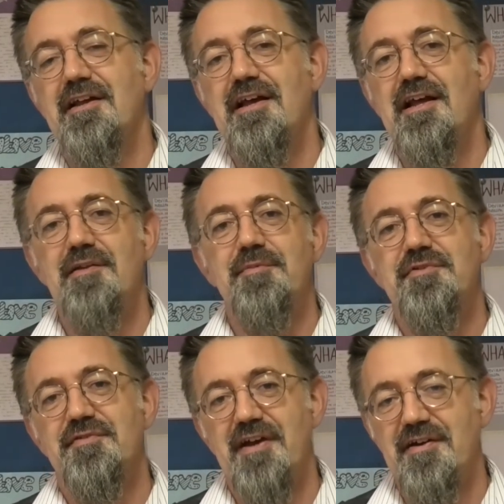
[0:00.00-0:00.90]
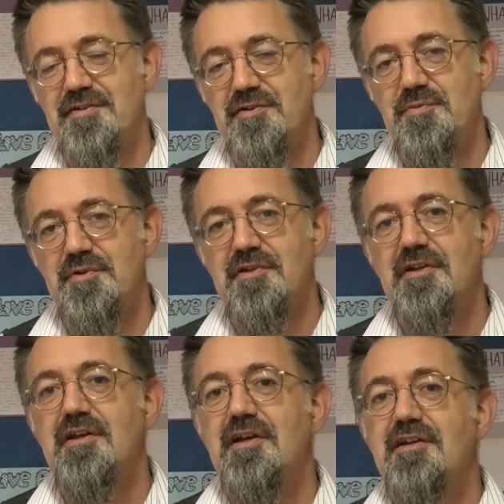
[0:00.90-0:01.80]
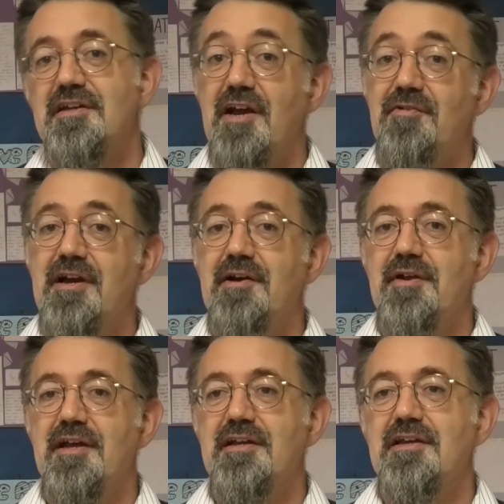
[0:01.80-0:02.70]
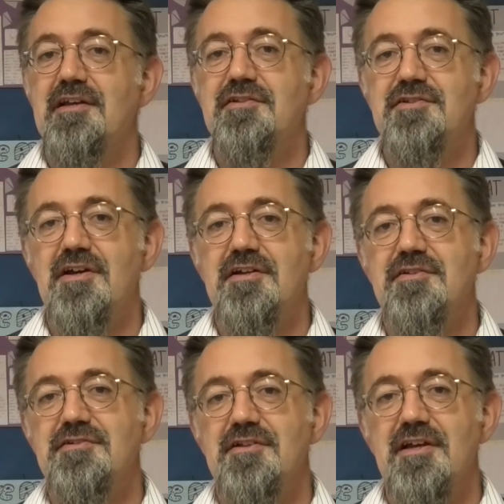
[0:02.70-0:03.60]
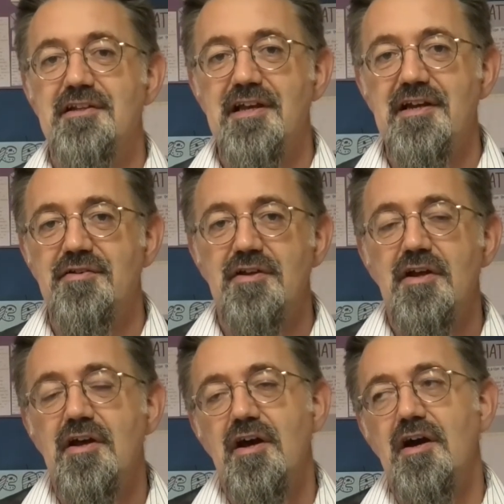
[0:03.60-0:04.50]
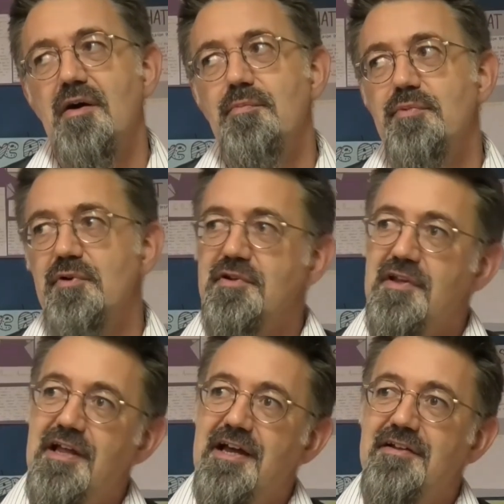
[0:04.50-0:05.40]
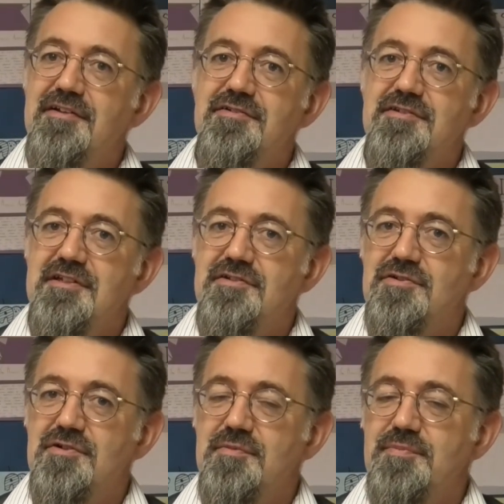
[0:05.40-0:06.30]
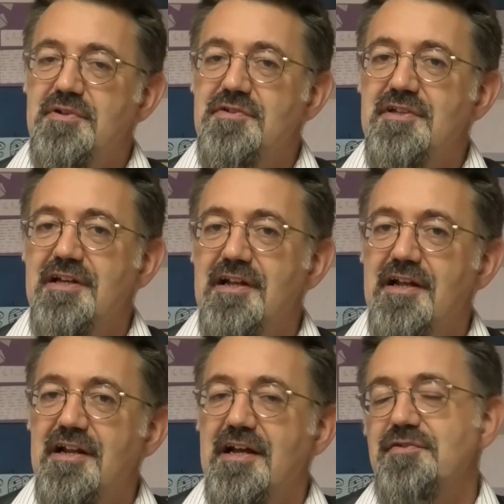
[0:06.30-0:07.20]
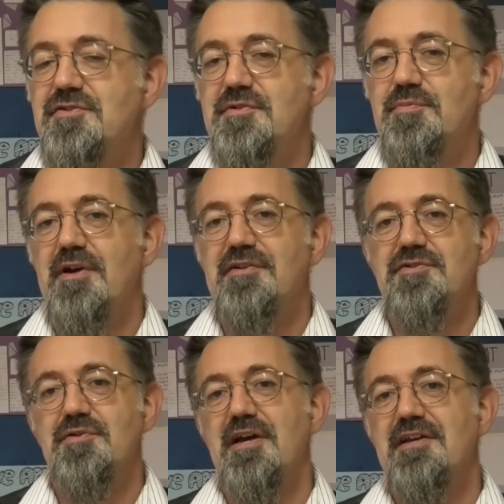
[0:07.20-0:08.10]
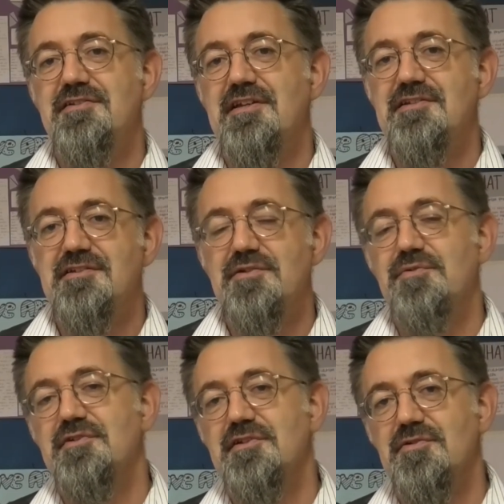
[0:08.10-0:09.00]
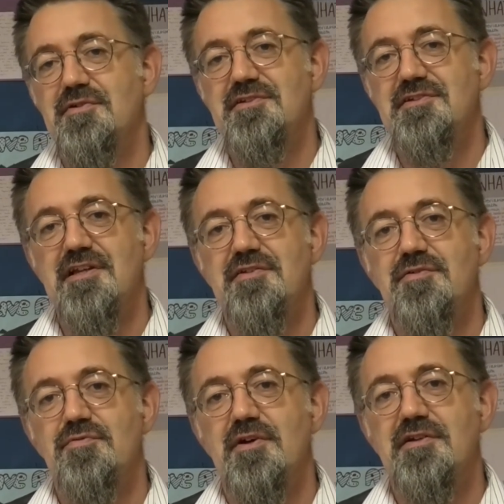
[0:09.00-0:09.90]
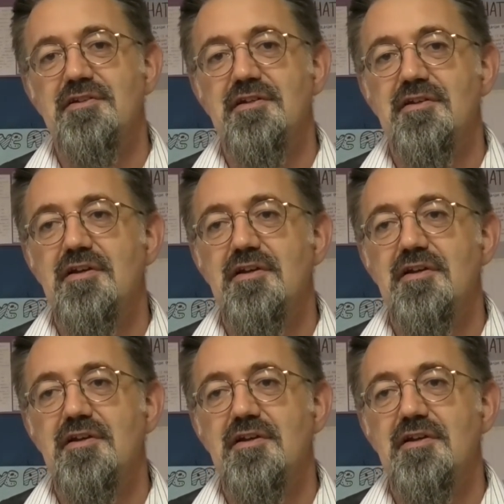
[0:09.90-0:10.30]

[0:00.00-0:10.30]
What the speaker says: elements of how you would carry out a science like that. But on the other hand, it's good because it allows you to practice your essay skills and your extended writing.